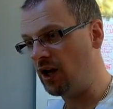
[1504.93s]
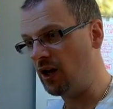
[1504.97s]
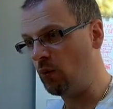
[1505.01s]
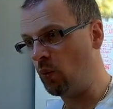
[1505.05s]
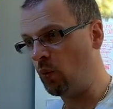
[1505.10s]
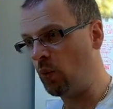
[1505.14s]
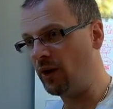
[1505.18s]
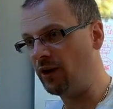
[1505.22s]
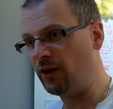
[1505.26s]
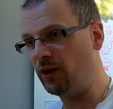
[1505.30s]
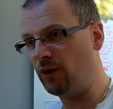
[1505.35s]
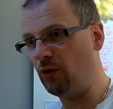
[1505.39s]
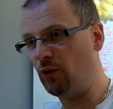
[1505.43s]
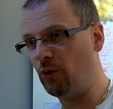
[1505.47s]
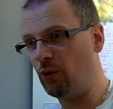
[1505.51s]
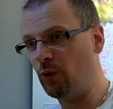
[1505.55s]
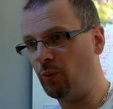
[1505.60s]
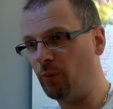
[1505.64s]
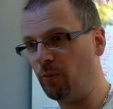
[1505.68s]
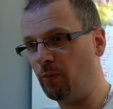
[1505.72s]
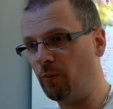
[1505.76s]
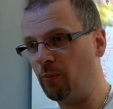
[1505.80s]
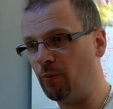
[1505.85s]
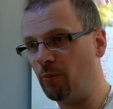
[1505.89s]
Whether
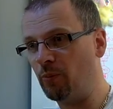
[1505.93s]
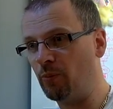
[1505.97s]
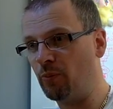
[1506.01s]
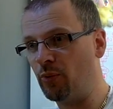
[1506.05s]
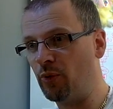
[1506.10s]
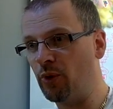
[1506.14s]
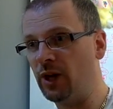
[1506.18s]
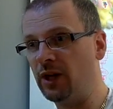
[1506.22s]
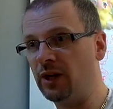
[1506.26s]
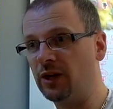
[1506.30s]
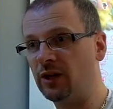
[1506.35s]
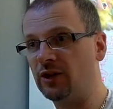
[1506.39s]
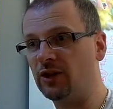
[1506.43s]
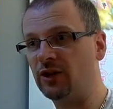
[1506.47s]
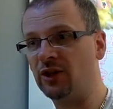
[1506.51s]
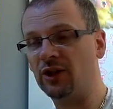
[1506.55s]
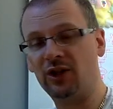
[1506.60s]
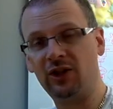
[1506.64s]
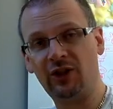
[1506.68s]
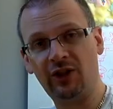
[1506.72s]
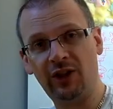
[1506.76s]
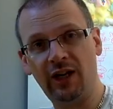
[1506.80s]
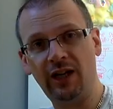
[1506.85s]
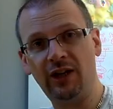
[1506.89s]
your print
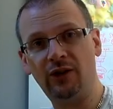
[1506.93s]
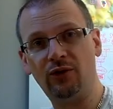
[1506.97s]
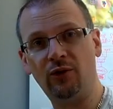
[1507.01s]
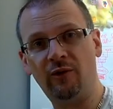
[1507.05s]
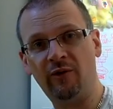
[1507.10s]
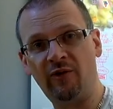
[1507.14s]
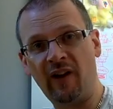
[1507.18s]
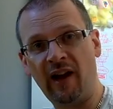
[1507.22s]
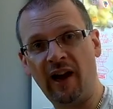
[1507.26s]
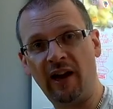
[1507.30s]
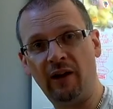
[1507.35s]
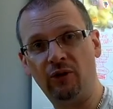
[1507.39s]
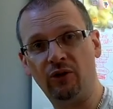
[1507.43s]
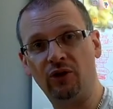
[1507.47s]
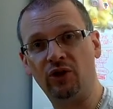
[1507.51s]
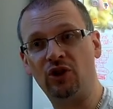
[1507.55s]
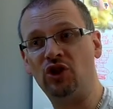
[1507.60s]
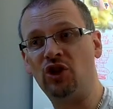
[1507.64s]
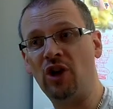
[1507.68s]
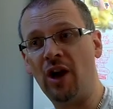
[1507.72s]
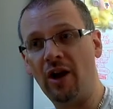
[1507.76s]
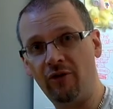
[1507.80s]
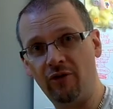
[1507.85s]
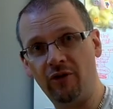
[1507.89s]
succeeds or fails
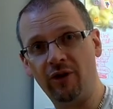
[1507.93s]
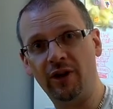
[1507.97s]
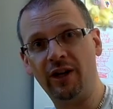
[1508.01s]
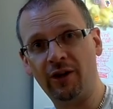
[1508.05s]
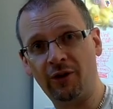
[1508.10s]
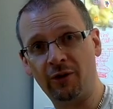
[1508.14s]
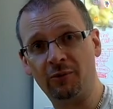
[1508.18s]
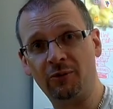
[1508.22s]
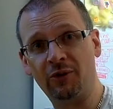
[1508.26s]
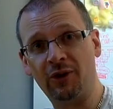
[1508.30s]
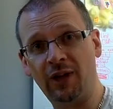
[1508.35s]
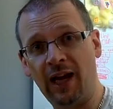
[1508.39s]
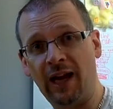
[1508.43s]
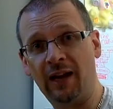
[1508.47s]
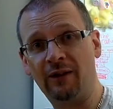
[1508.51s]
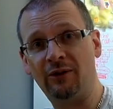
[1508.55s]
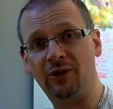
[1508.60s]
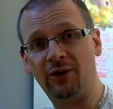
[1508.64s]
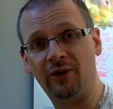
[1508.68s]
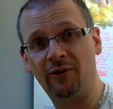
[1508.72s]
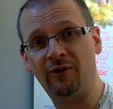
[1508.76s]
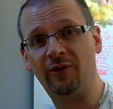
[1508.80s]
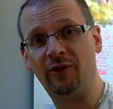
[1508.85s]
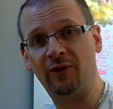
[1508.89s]
generally comes down
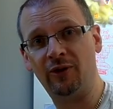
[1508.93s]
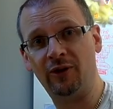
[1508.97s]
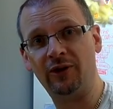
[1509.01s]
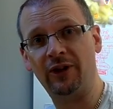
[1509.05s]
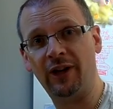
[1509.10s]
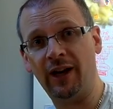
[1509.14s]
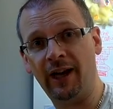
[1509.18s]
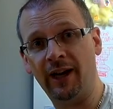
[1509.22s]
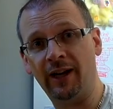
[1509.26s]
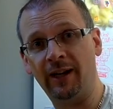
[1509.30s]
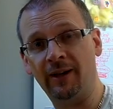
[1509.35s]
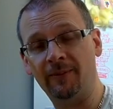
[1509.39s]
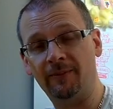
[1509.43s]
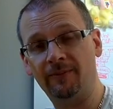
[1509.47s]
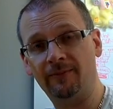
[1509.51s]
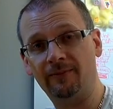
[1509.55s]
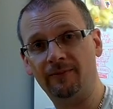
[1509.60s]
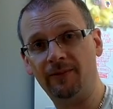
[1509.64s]
to the first layer.